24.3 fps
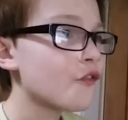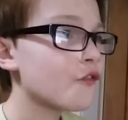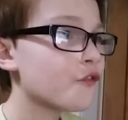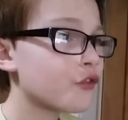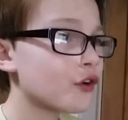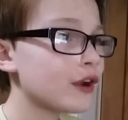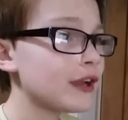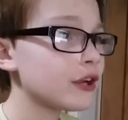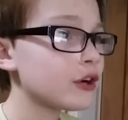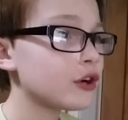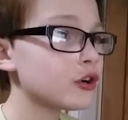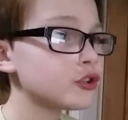
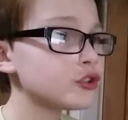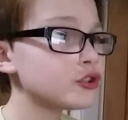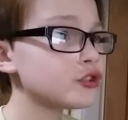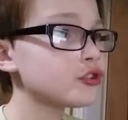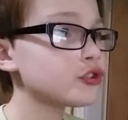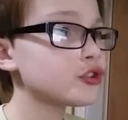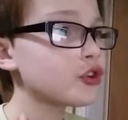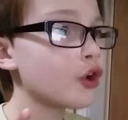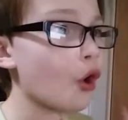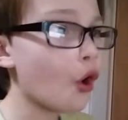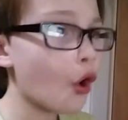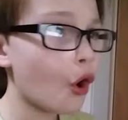
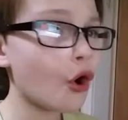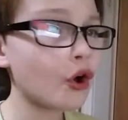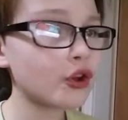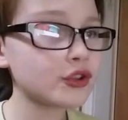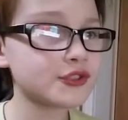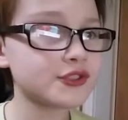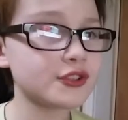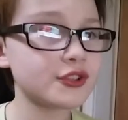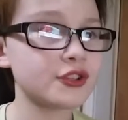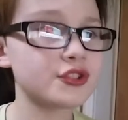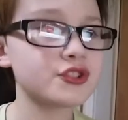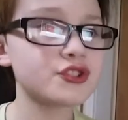300
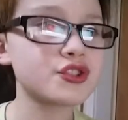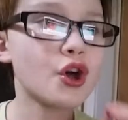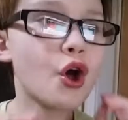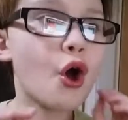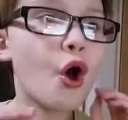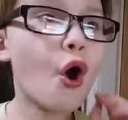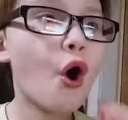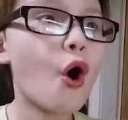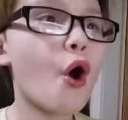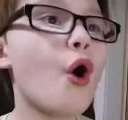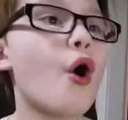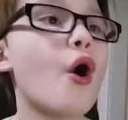horses
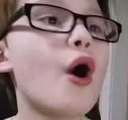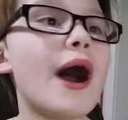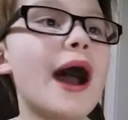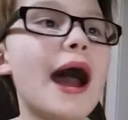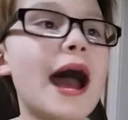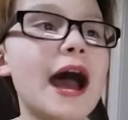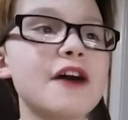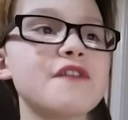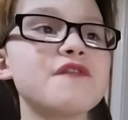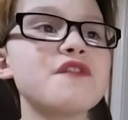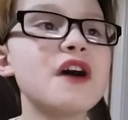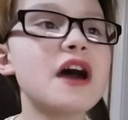or
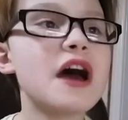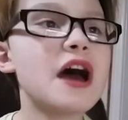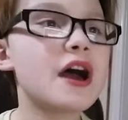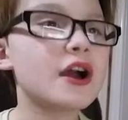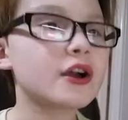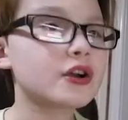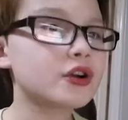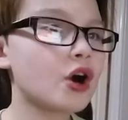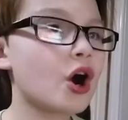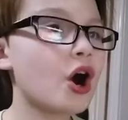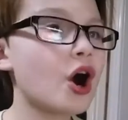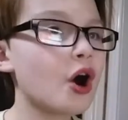have
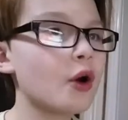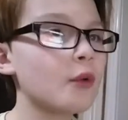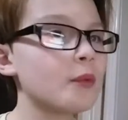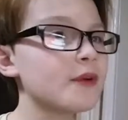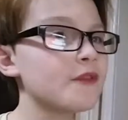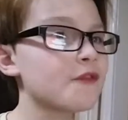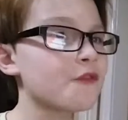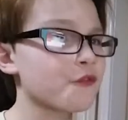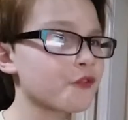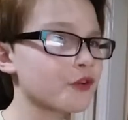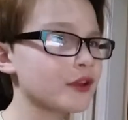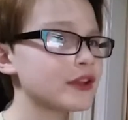a car
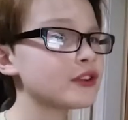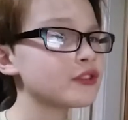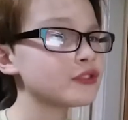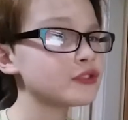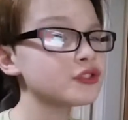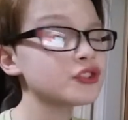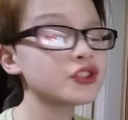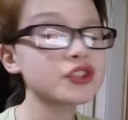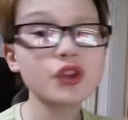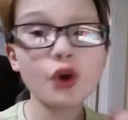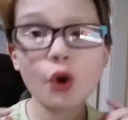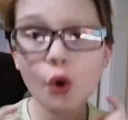with
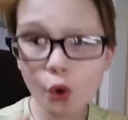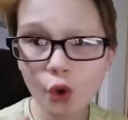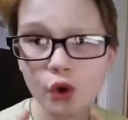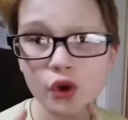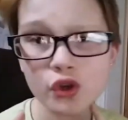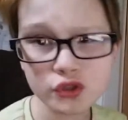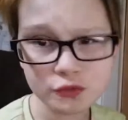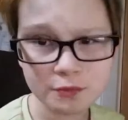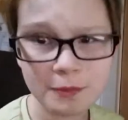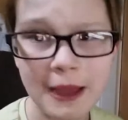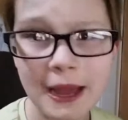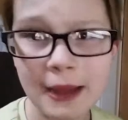300
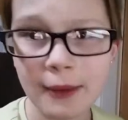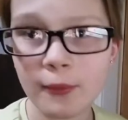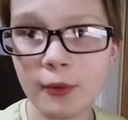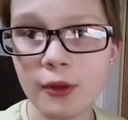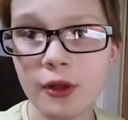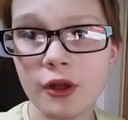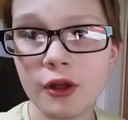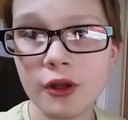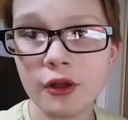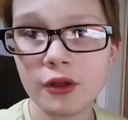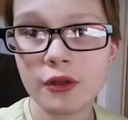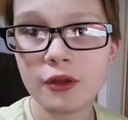
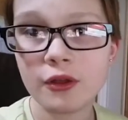horsepower?